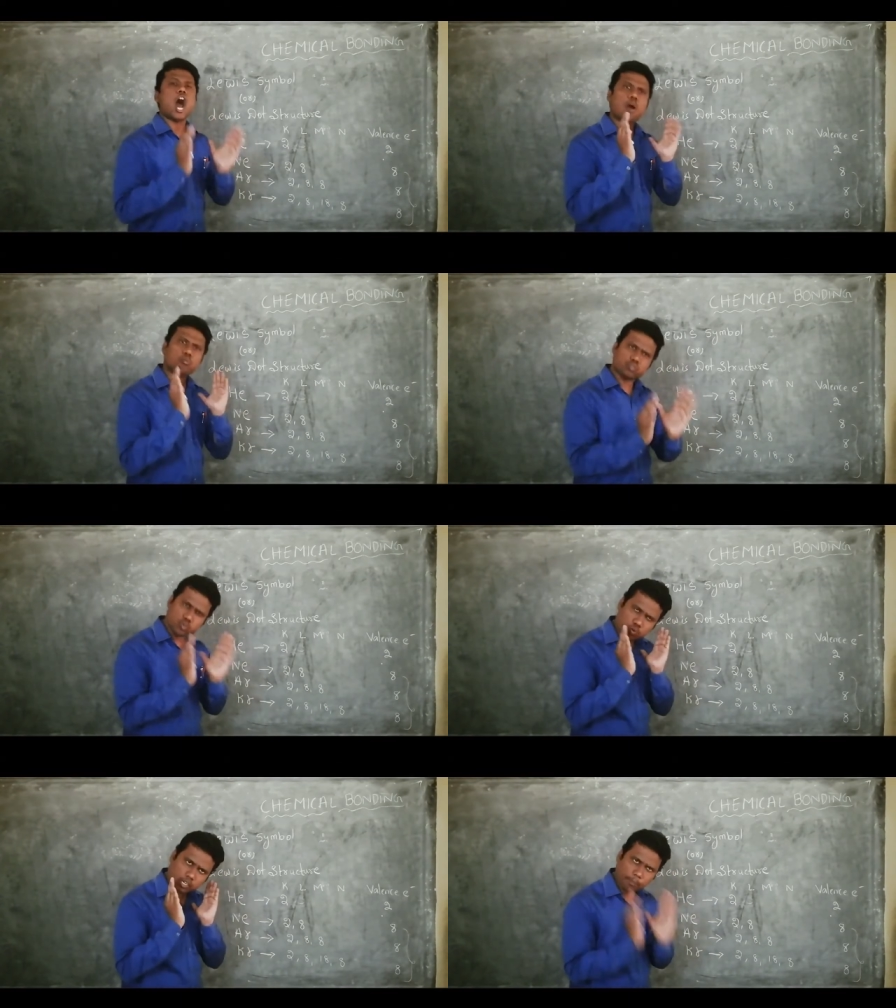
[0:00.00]
How
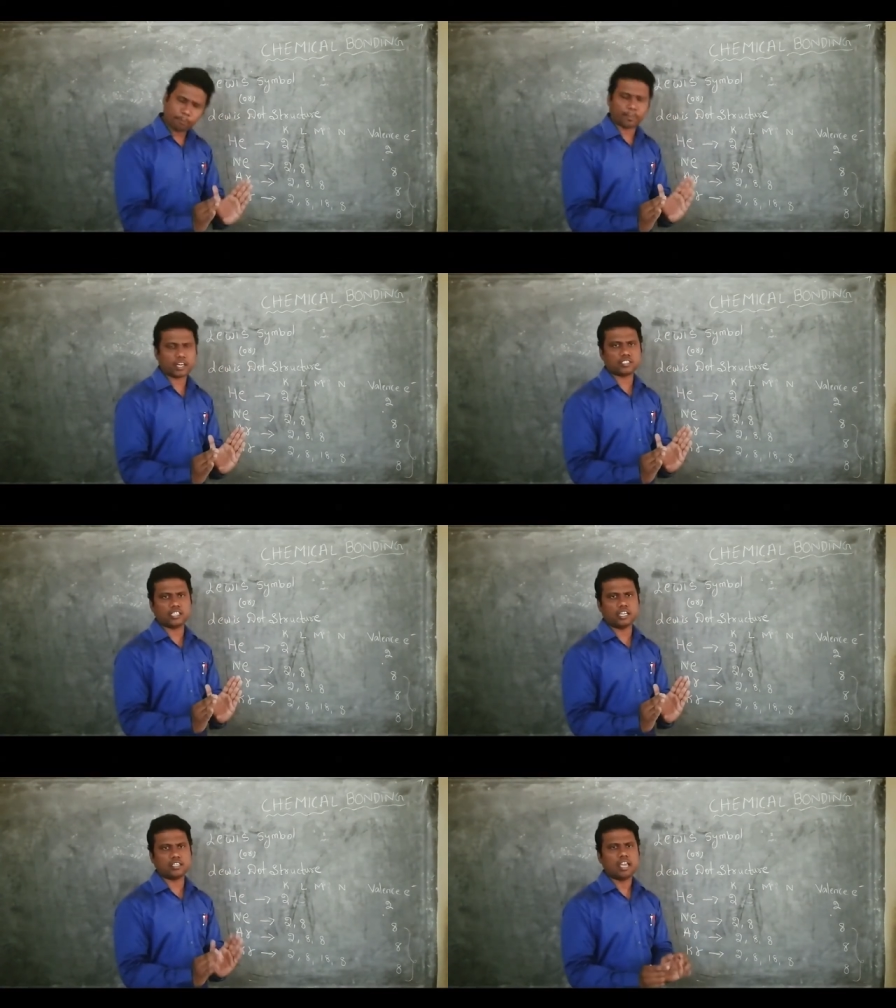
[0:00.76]
to
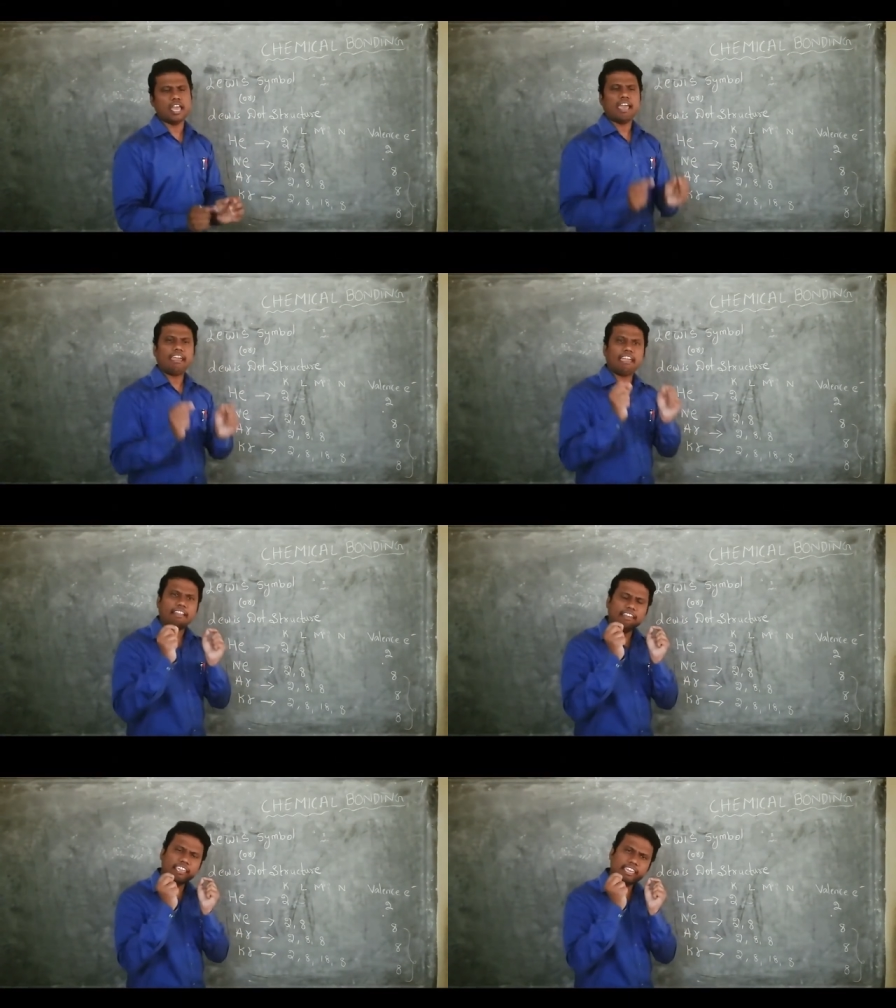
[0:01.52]
represent
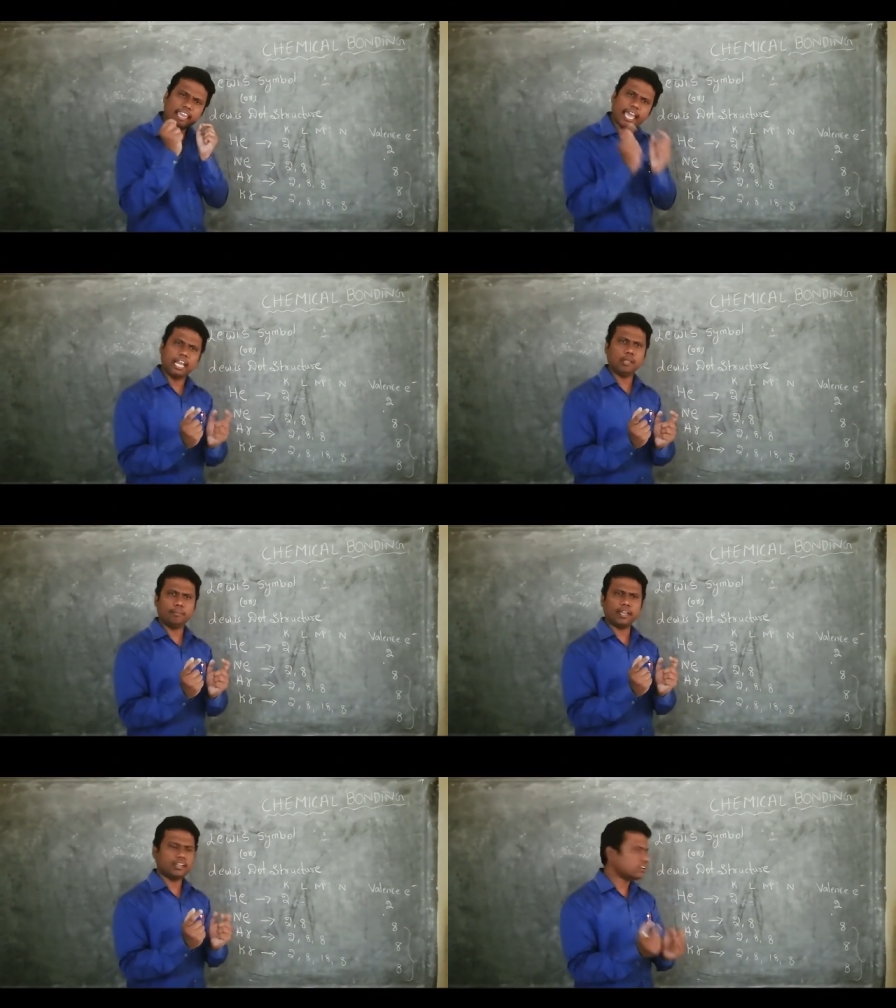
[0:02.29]
any
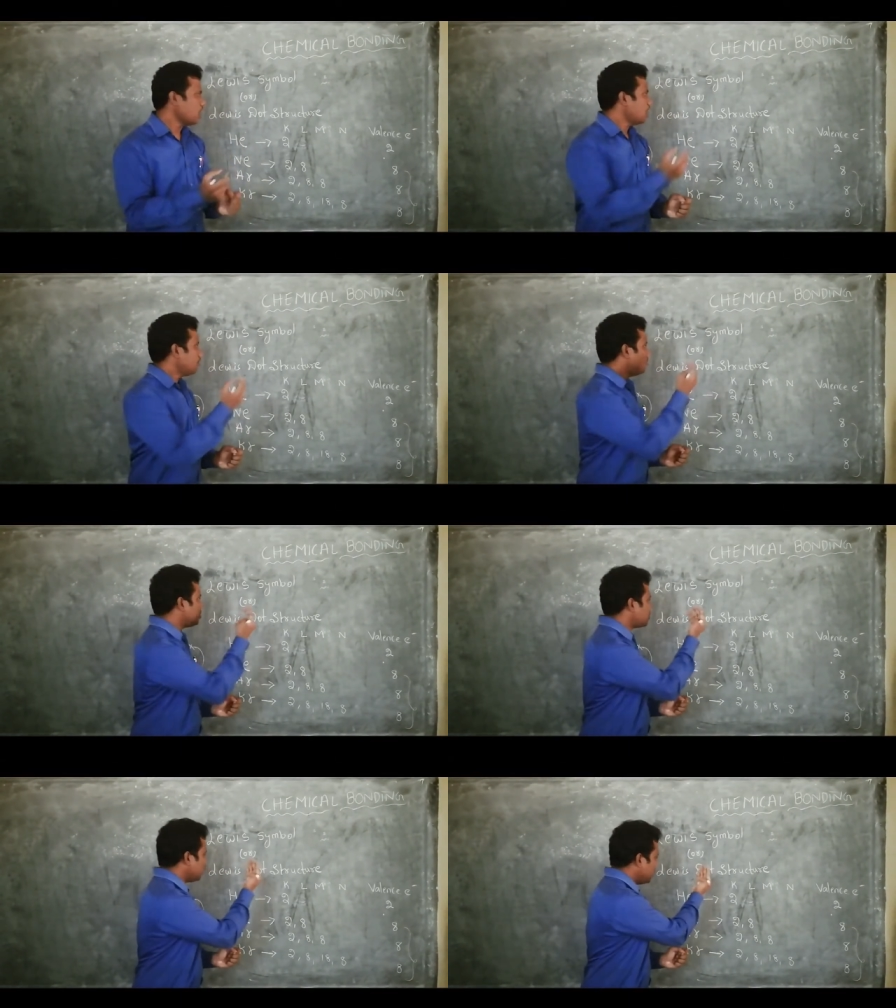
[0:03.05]
element
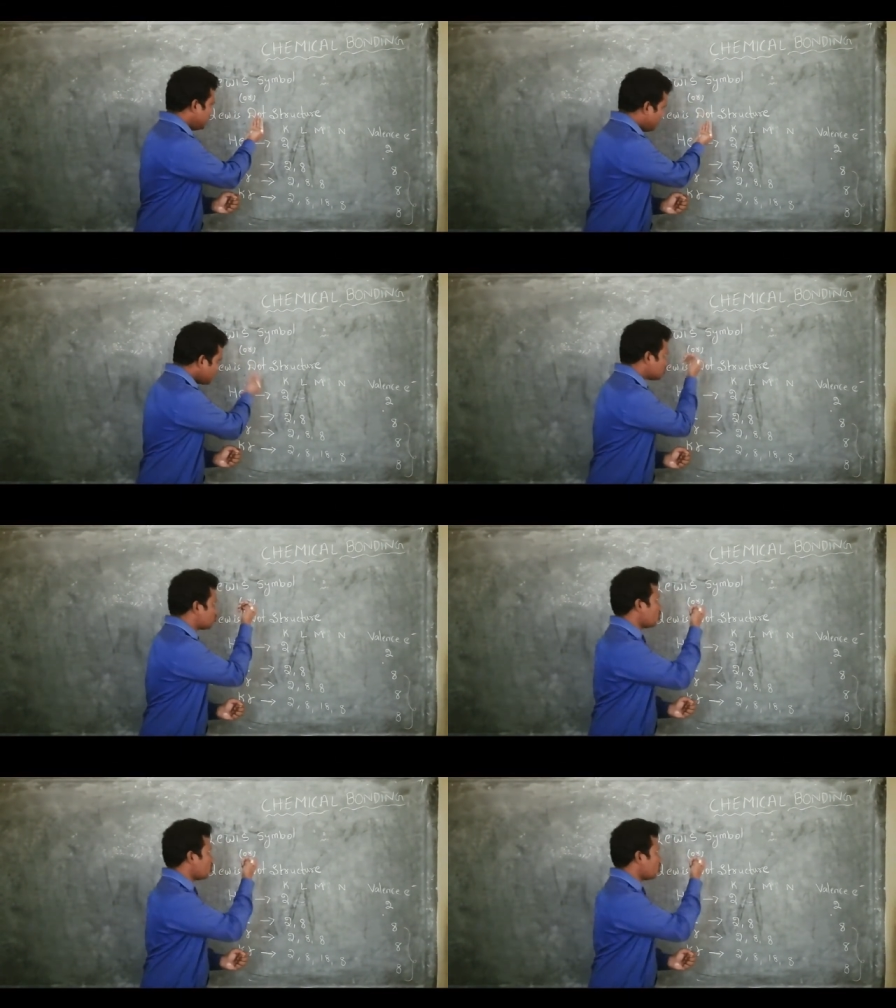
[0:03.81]
with Lewis